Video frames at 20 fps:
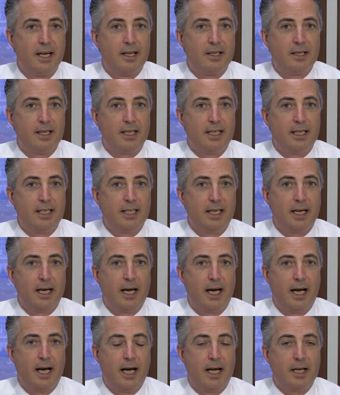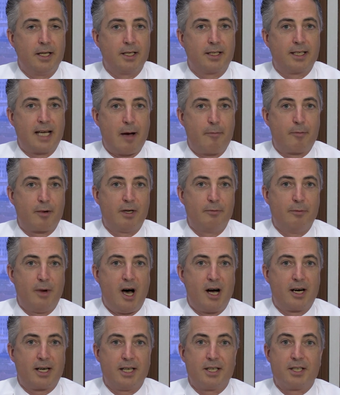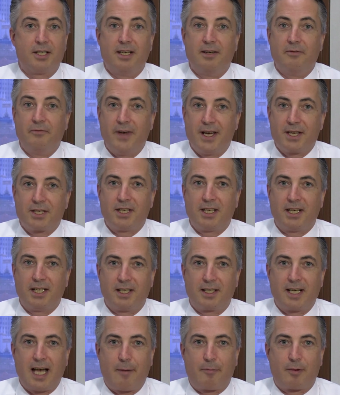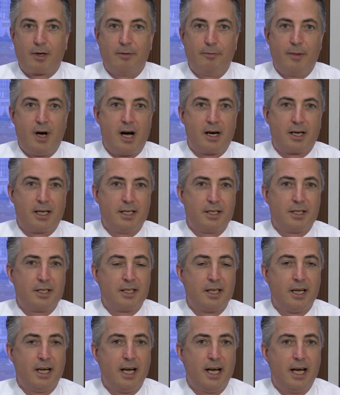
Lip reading: the capital markets and investing in the capital markets